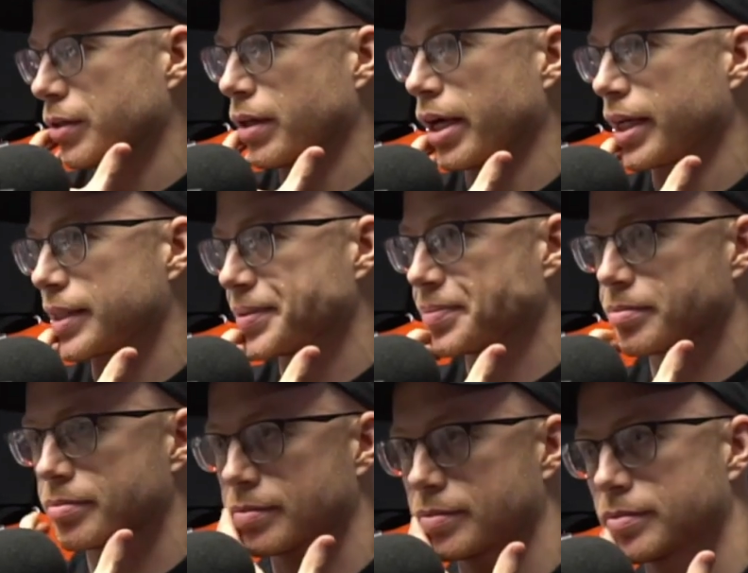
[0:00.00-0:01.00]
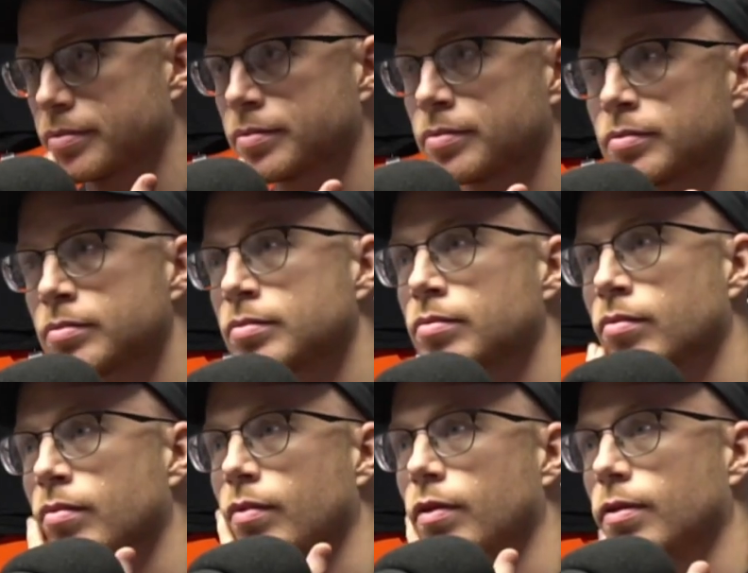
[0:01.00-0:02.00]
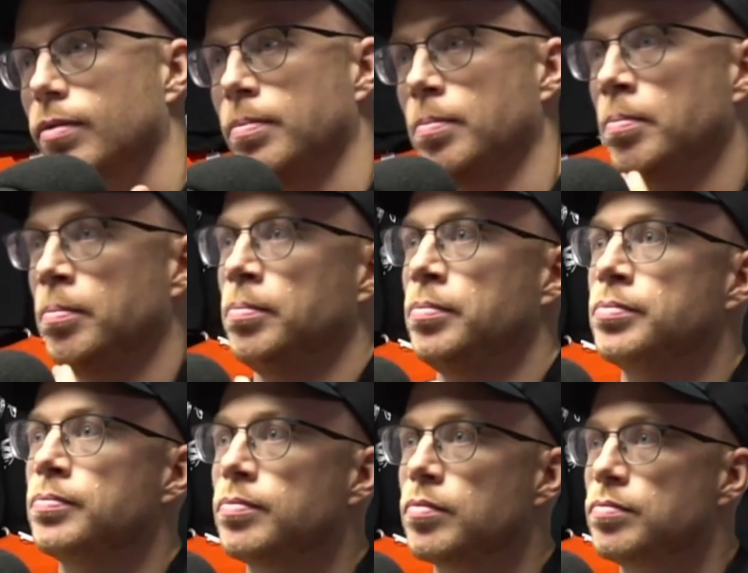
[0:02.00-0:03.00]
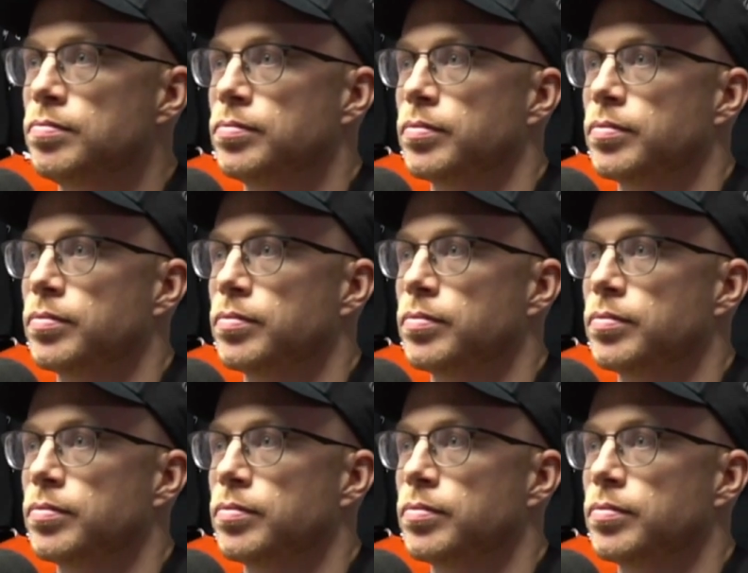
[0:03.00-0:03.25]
like studio accidents are like some of my favorite shit.